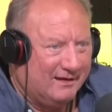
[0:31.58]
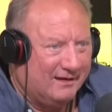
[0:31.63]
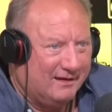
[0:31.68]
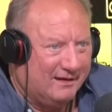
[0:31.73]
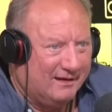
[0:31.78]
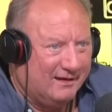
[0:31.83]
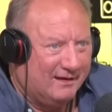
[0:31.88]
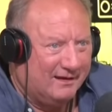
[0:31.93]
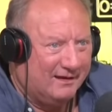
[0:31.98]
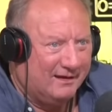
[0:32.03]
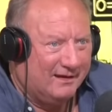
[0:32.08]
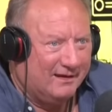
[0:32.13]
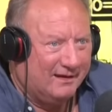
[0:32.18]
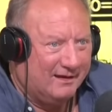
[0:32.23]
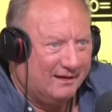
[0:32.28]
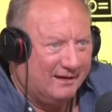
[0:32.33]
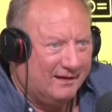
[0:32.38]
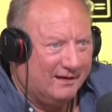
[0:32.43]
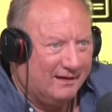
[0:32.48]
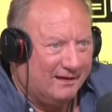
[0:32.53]

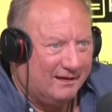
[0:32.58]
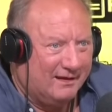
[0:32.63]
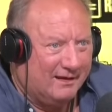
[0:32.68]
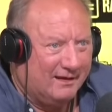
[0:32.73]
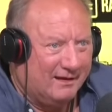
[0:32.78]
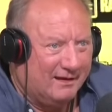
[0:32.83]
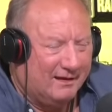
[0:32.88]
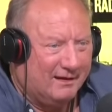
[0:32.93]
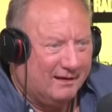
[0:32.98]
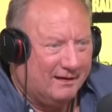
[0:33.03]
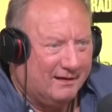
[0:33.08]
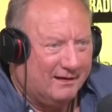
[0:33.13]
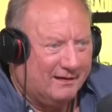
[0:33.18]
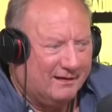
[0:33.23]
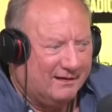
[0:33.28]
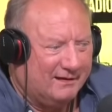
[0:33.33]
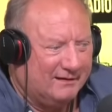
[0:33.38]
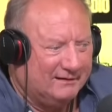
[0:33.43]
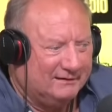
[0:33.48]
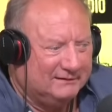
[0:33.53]

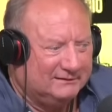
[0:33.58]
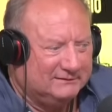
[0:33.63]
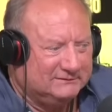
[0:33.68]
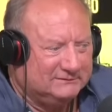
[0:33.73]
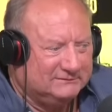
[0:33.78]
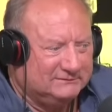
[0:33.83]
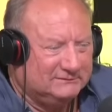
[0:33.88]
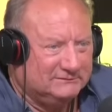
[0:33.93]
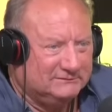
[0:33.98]
No words are spoken by the person on screen.